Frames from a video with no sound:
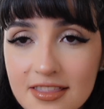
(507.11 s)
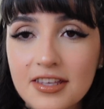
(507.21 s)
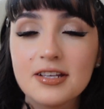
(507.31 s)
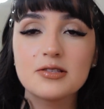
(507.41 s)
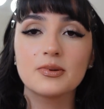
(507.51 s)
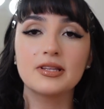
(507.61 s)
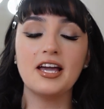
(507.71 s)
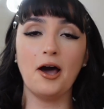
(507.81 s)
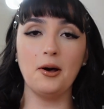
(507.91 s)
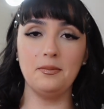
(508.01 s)
think it's really
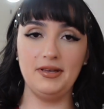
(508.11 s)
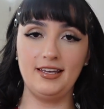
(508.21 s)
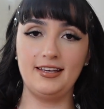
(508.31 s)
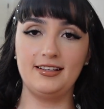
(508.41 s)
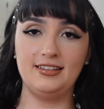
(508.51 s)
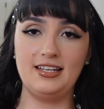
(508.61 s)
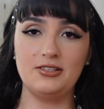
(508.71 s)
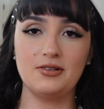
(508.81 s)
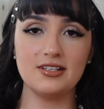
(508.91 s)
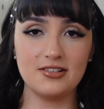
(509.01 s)
helping. Like,
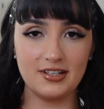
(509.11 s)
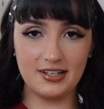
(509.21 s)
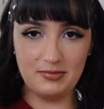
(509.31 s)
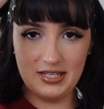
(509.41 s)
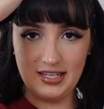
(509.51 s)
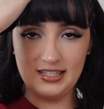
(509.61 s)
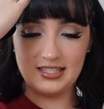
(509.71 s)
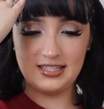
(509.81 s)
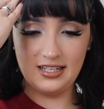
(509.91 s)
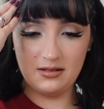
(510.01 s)
you guys are gonna be
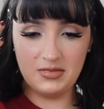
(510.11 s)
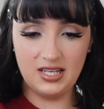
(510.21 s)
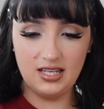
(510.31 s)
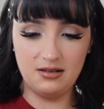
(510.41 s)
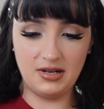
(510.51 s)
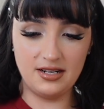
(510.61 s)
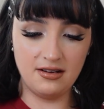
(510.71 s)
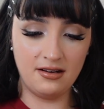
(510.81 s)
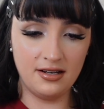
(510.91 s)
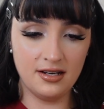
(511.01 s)
seeing me in my
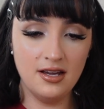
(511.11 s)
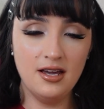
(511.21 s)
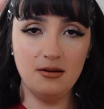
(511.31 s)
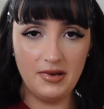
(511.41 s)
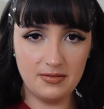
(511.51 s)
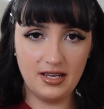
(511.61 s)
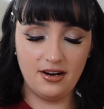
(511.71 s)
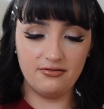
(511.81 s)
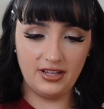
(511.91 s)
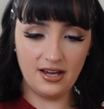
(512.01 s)
non-baby
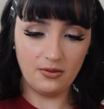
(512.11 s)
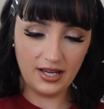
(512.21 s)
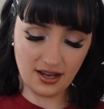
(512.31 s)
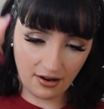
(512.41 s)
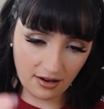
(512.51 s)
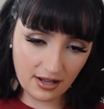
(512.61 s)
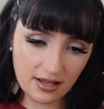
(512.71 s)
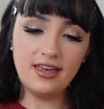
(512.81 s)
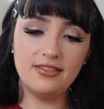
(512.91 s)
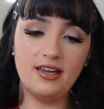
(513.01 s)
hair flyaway era.
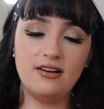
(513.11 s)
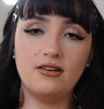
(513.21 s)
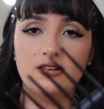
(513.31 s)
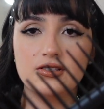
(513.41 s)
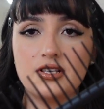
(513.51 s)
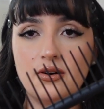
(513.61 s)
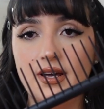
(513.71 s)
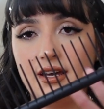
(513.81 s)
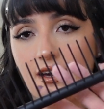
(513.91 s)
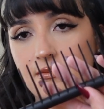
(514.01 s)
And then also
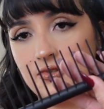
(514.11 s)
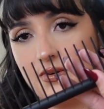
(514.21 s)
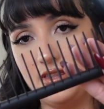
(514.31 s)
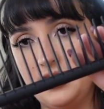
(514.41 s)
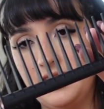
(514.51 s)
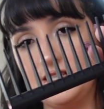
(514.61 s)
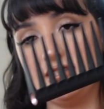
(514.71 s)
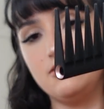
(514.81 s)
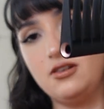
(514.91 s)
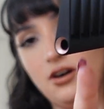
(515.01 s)
it comes with a nice
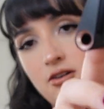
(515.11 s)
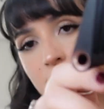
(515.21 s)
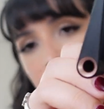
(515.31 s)
little comb